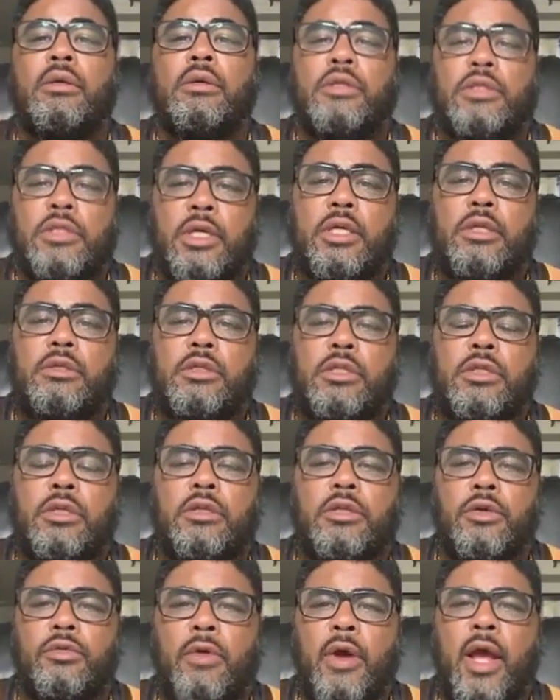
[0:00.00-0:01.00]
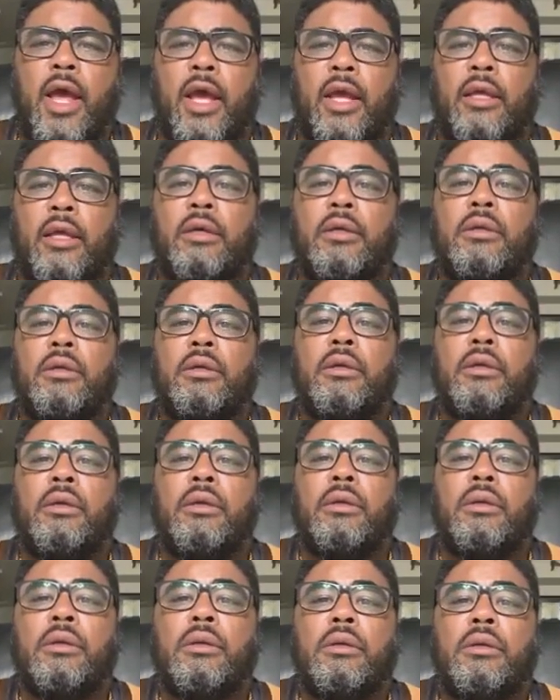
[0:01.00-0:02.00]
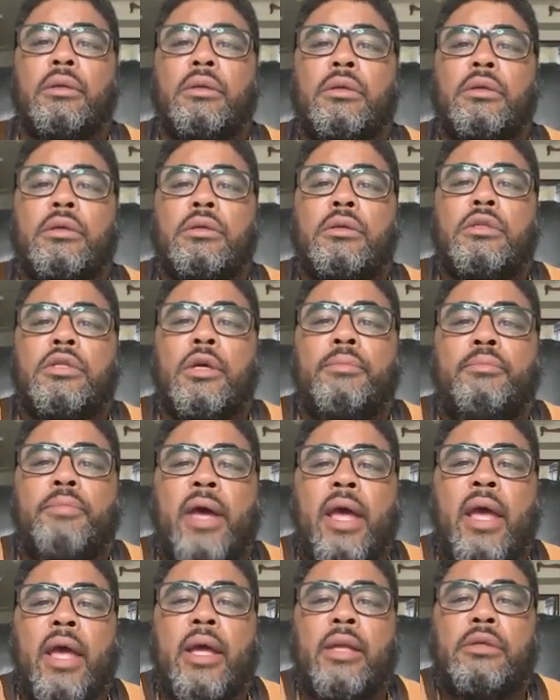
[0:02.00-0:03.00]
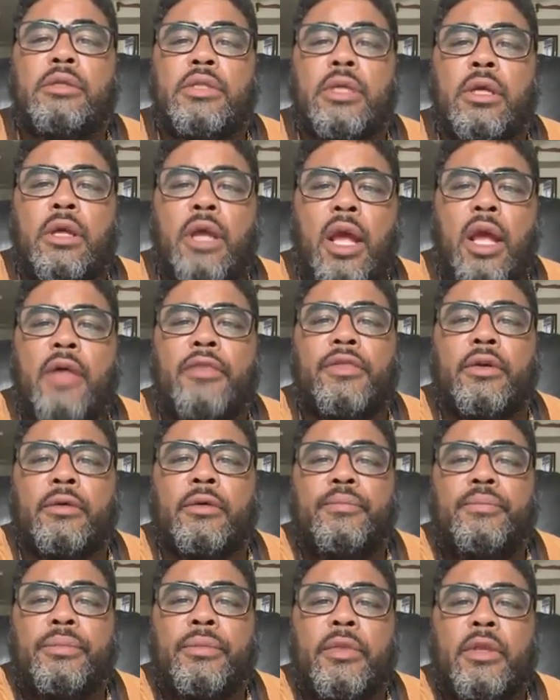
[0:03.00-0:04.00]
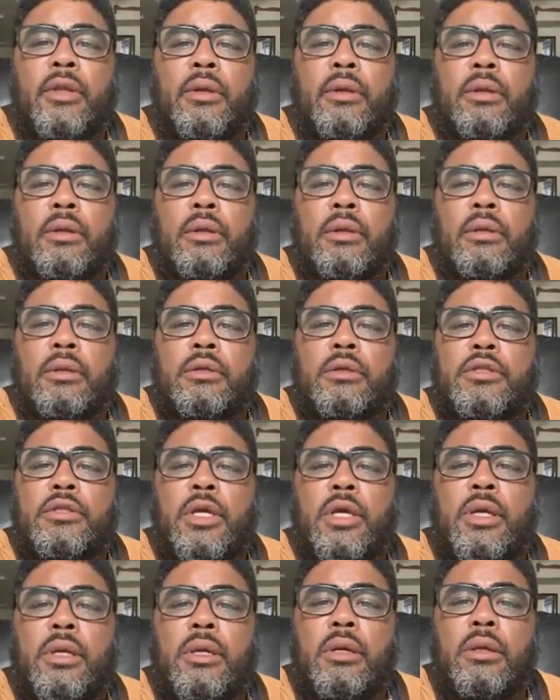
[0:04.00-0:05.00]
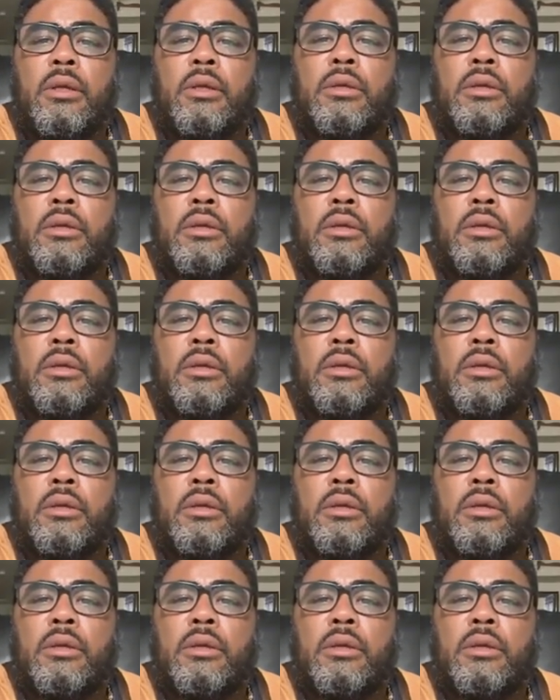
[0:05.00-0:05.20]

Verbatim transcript: See, to direct, to band together. See?